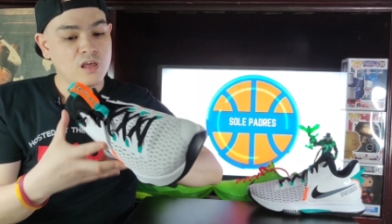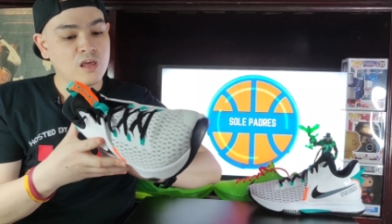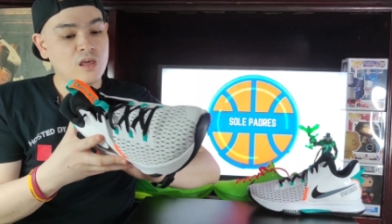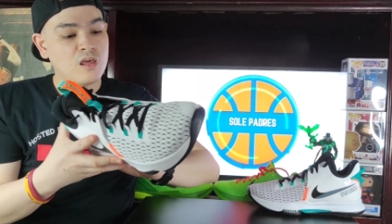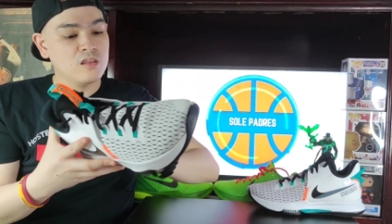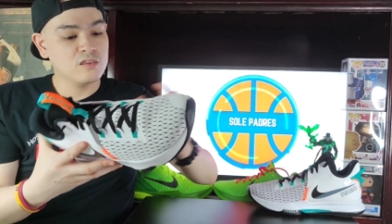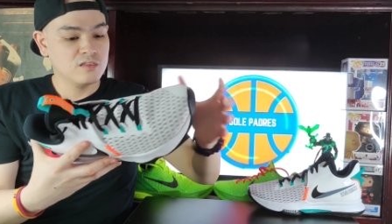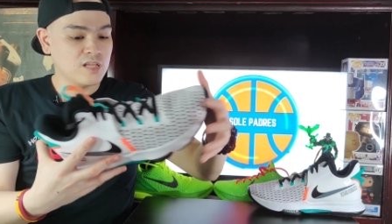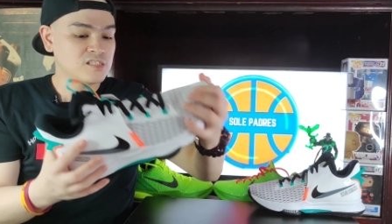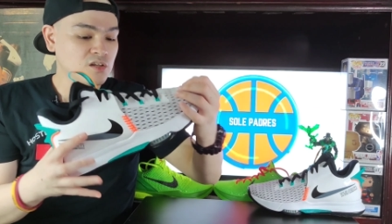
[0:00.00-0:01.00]
And
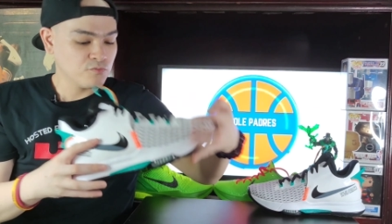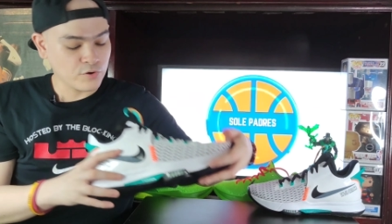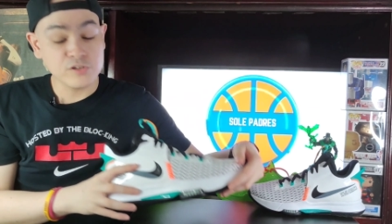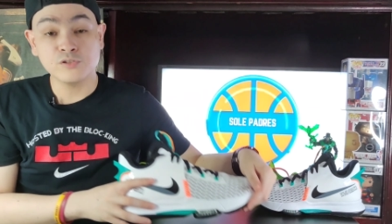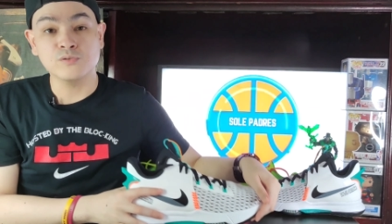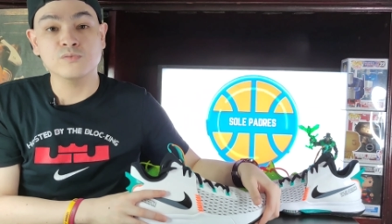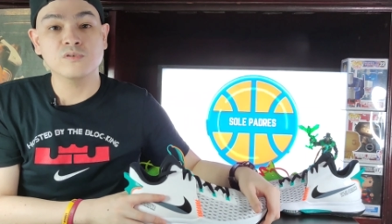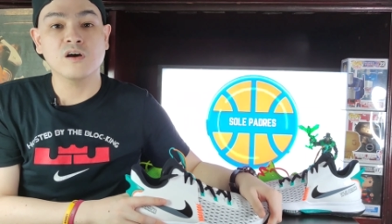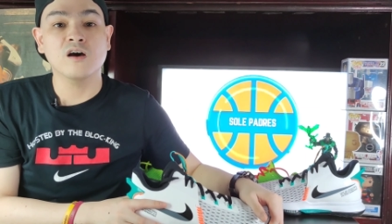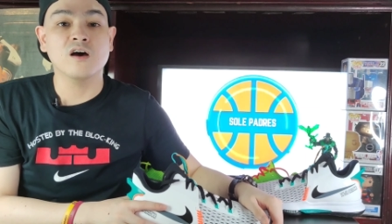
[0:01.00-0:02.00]
that's it for the shoe.
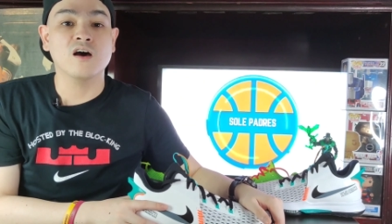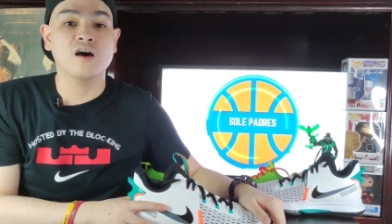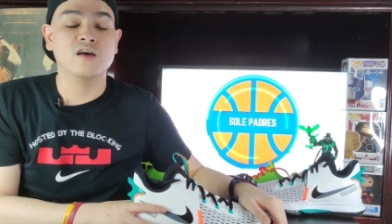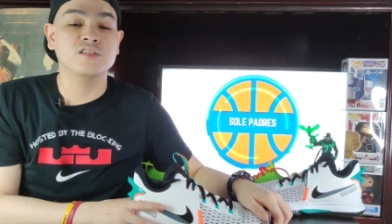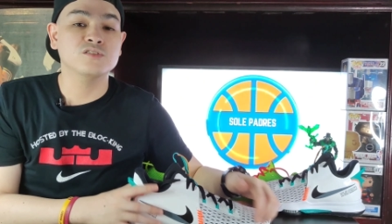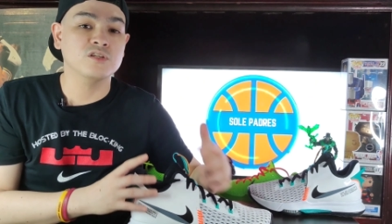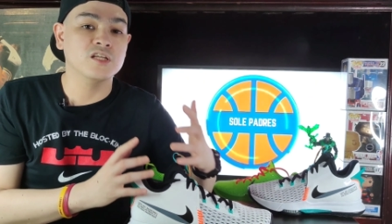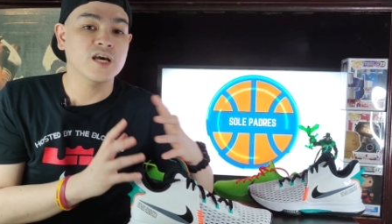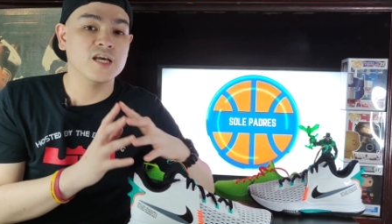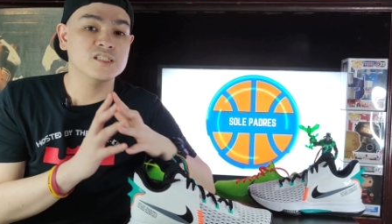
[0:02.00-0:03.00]
uh,
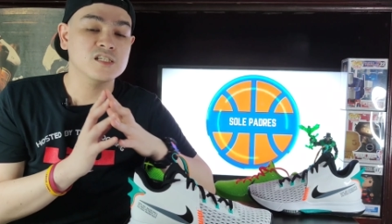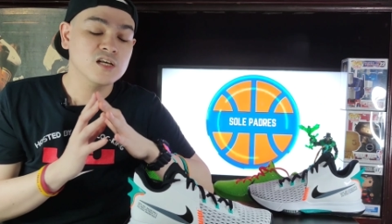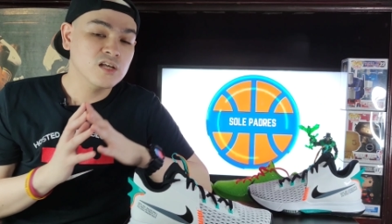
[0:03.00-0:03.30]
Additionally guys,